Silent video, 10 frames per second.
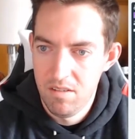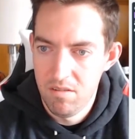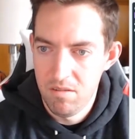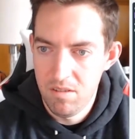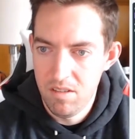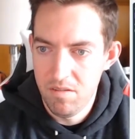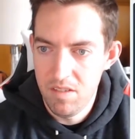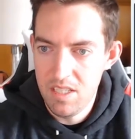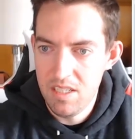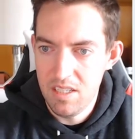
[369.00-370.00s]
one
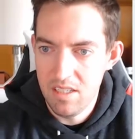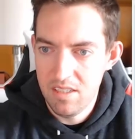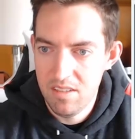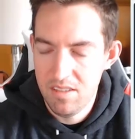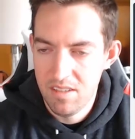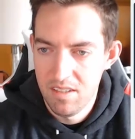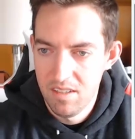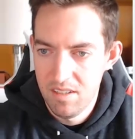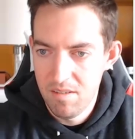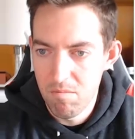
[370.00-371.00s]
of these,
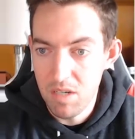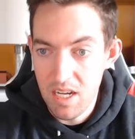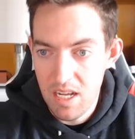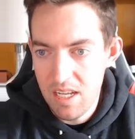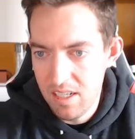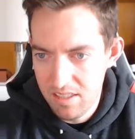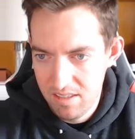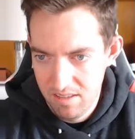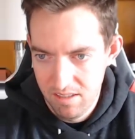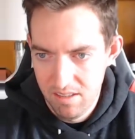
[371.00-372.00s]
but
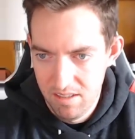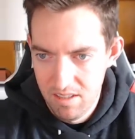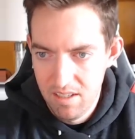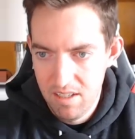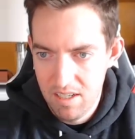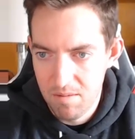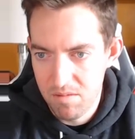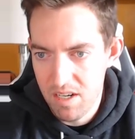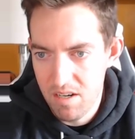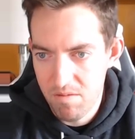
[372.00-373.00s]
I'm
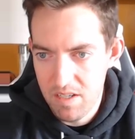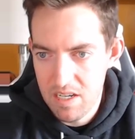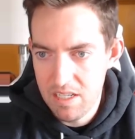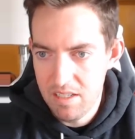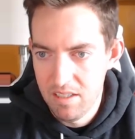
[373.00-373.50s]
terrified